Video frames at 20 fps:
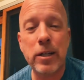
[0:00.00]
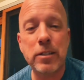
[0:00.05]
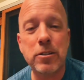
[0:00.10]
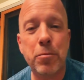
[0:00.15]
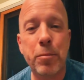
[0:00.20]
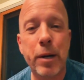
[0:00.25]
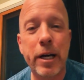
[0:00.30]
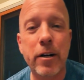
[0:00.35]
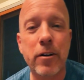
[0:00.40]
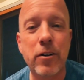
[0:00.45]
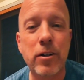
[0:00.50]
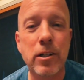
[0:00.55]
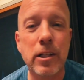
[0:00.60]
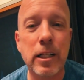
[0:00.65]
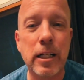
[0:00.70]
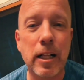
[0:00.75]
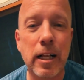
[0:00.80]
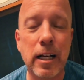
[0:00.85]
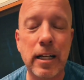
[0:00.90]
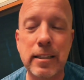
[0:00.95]
But I went to bed
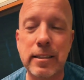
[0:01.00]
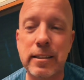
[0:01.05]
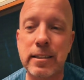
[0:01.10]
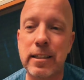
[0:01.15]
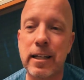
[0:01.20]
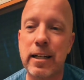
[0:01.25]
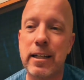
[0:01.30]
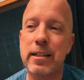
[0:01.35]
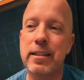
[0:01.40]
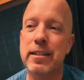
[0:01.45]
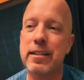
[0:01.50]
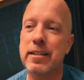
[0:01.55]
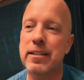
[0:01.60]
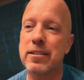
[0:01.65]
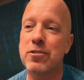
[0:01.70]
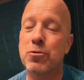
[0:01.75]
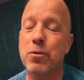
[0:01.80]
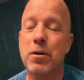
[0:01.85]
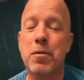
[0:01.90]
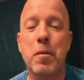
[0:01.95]
early last night.
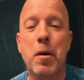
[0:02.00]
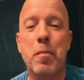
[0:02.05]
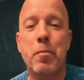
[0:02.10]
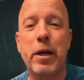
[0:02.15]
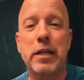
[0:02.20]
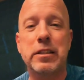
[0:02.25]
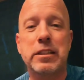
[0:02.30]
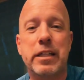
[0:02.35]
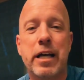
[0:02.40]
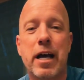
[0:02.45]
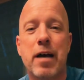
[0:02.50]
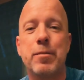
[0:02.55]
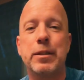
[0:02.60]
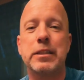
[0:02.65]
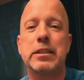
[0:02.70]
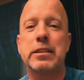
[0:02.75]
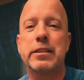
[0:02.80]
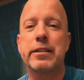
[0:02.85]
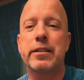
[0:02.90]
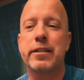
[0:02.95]
It's one of my best
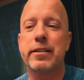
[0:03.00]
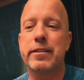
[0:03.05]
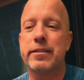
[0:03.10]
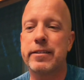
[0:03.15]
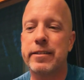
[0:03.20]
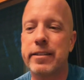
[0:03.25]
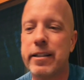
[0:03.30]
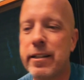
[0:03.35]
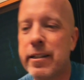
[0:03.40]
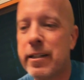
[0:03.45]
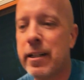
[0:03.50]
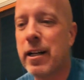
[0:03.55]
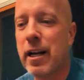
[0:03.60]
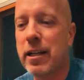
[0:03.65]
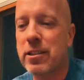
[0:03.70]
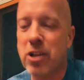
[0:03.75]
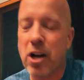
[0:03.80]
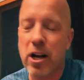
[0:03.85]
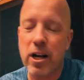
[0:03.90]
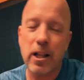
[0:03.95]
habits.
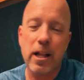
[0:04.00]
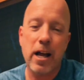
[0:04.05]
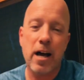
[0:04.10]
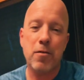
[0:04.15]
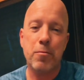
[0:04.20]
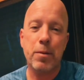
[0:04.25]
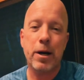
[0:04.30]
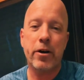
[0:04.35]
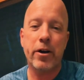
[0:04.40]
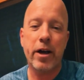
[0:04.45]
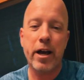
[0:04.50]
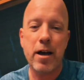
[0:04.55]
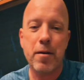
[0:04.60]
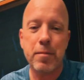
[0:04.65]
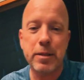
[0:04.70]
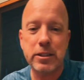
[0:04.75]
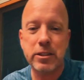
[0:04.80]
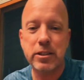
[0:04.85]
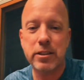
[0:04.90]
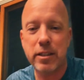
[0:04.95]
I talk a lot about
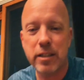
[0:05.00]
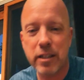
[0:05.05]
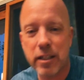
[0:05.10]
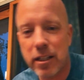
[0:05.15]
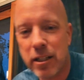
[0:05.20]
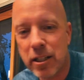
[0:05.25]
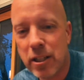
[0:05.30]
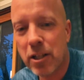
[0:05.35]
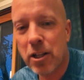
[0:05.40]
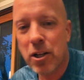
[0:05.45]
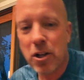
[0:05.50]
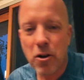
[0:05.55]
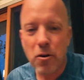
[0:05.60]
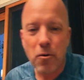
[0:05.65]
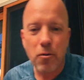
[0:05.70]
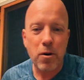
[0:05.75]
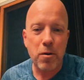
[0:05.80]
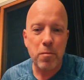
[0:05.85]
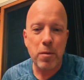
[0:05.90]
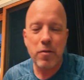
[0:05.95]
habits.
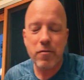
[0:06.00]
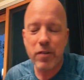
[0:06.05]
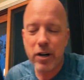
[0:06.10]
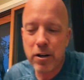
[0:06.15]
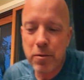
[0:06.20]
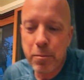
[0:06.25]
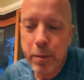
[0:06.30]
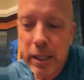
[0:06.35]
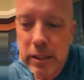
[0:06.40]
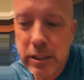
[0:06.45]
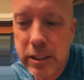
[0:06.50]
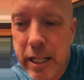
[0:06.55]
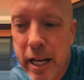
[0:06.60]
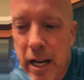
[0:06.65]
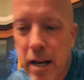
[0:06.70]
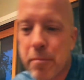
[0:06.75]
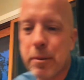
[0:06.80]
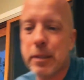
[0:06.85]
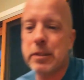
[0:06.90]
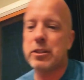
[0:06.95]
One of my very
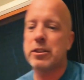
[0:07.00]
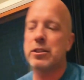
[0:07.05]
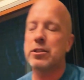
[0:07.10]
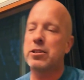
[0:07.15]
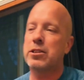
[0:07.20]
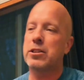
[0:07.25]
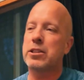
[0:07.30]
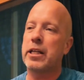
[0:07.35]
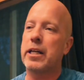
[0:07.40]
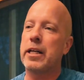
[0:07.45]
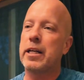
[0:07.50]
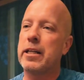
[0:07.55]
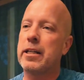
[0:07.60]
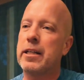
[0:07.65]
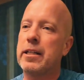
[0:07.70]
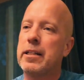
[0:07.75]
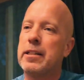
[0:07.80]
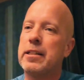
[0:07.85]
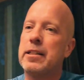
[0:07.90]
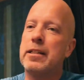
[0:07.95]
best habits is
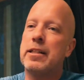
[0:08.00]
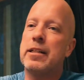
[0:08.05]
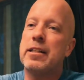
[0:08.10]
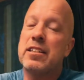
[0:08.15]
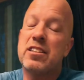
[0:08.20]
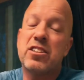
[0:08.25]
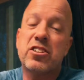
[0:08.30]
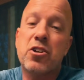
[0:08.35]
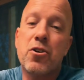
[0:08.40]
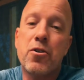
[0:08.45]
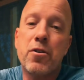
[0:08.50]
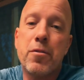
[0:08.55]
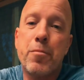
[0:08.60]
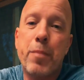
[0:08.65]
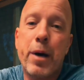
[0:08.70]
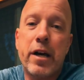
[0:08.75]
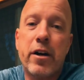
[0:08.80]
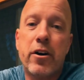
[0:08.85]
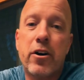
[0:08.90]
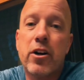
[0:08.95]
just
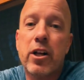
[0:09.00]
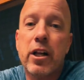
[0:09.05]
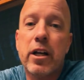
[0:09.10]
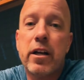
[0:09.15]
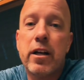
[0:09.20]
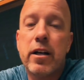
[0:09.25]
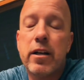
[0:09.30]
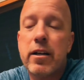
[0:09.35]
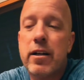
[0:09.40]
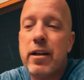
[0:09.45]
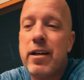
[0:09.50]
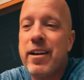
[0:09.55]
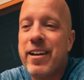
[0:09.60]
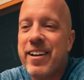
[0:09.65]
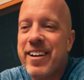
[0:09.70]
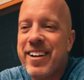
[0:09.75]
going to bed early.